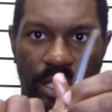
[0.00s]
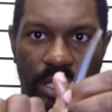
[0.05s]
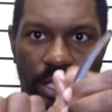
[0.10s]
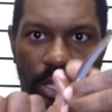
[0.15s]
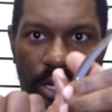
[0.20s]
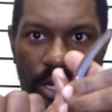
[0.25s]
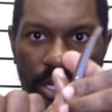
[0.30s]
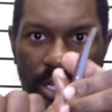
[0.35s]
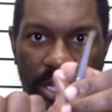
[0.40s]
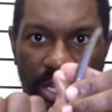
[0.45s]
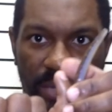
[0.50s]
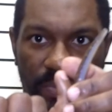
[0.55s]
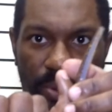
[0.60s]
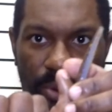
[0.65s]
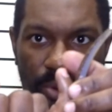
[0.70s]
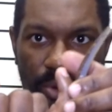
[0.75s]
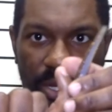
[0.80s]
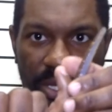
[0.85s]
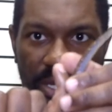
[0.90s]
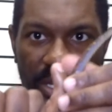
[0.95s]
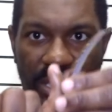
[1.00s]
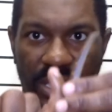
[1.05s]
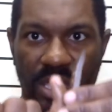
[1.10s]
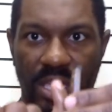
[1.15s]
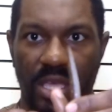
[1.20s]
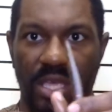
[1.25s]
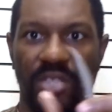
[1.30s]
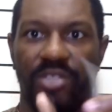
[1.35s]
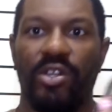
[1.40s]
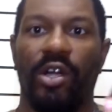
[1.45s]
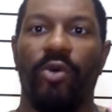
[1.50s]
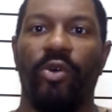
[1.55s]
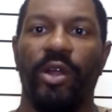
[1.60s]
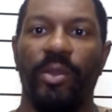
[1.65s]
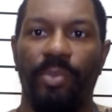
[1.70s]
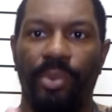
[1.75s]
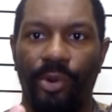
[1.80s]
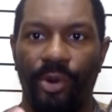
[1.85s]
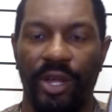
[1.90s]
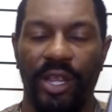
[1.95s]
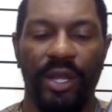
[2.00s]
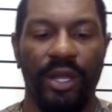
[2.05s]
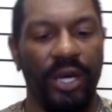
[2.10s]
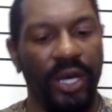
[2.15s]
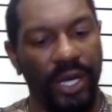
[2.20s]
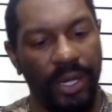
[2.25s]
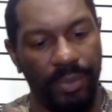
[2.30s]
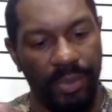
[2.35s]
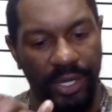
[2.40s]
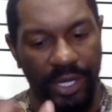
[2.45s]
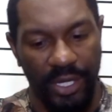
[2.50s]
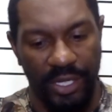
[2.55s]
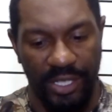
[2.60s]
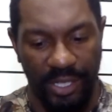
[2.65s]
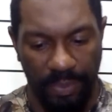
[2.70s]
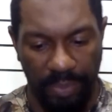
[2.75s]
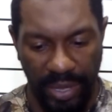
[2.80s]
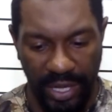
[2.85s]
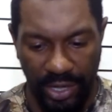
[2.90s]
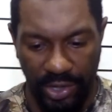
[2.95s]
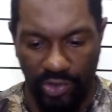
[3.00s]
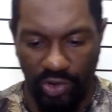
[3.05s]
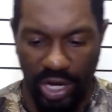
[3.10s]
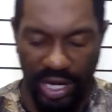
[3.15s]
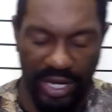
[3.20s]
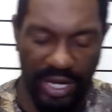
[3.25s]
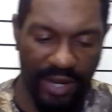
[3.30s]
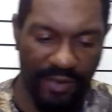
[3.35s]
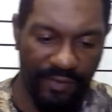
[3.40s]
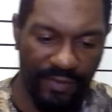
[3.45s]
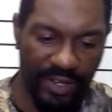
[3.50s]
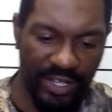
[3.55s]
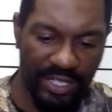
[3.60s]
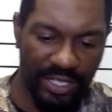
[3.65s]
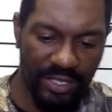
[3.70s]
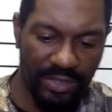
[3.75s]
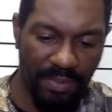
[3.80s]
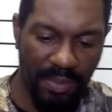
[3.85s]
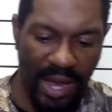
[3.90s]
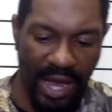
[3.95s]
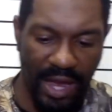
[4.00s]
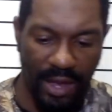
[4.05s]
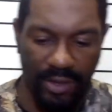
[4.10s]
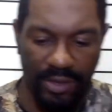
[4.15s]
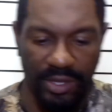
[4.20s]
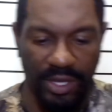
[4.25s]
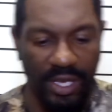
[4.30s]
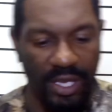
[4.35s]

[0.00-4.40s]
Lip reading: your hook point is already pointing up to penetrate that fish's mouth.